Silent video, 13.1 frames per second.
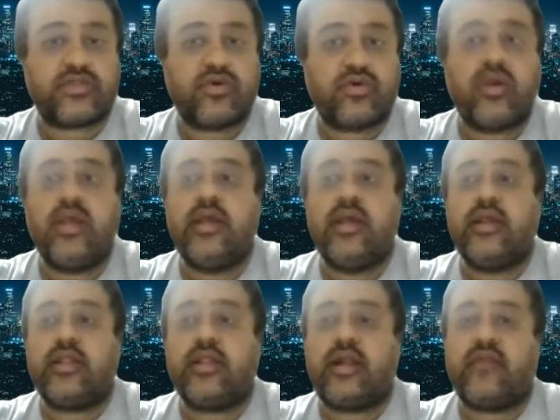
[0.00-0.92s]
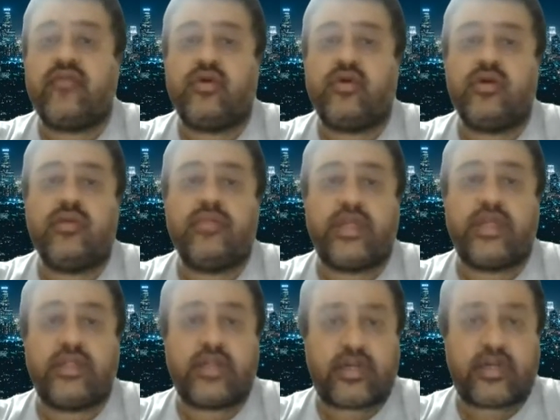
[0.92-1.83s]
So that would
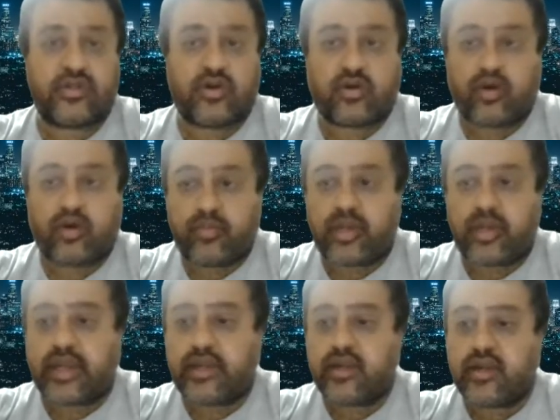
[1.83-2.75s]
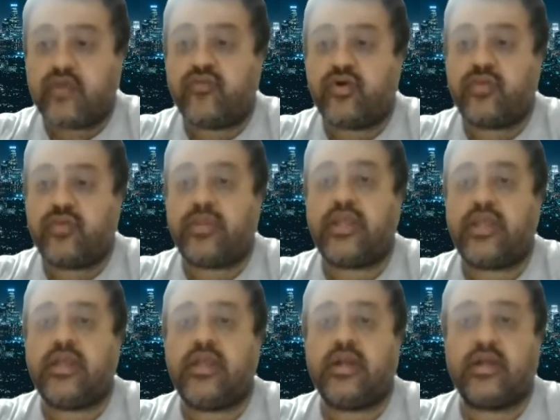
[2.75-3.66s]
mean that your top line would
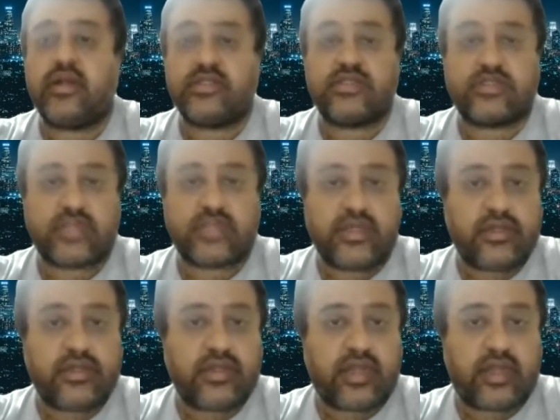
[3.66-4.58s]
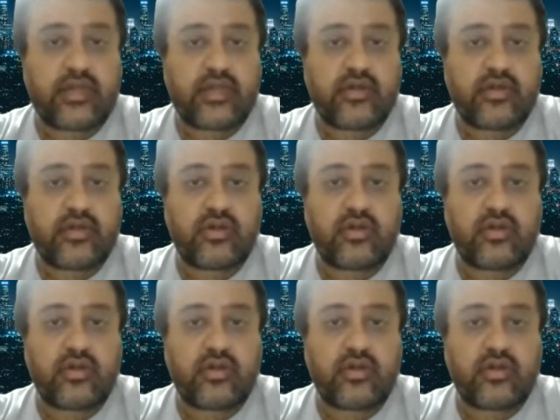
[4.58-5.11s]
be consistent and